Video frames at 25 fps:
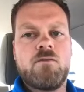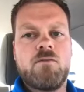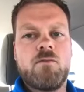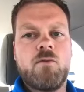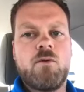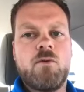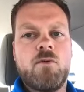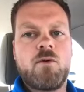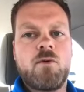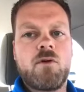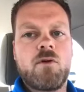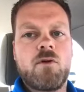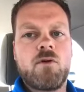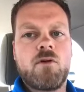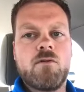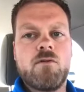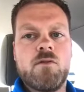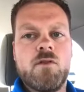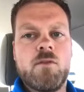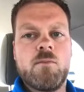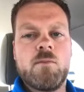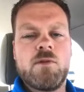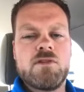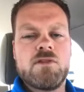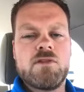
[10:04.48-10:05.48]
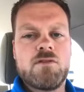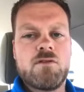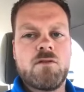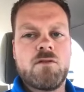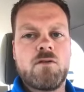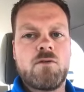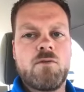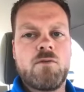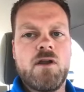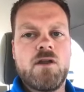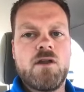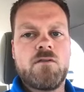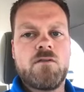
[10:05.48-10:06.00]
for the material,
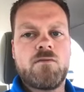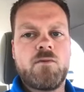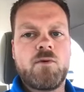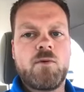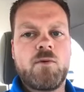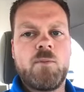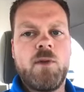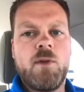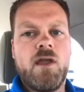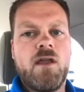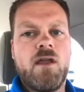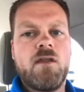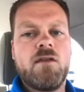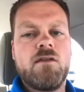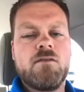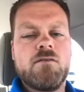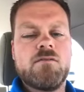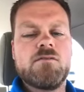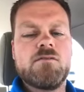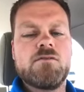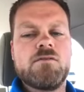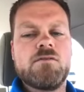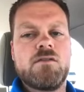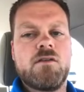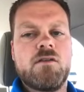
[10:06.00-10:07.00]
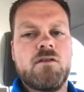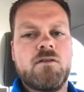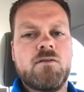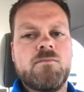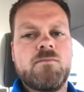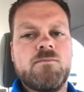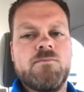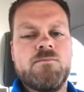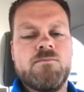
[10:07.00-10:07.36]
ready for paint. So.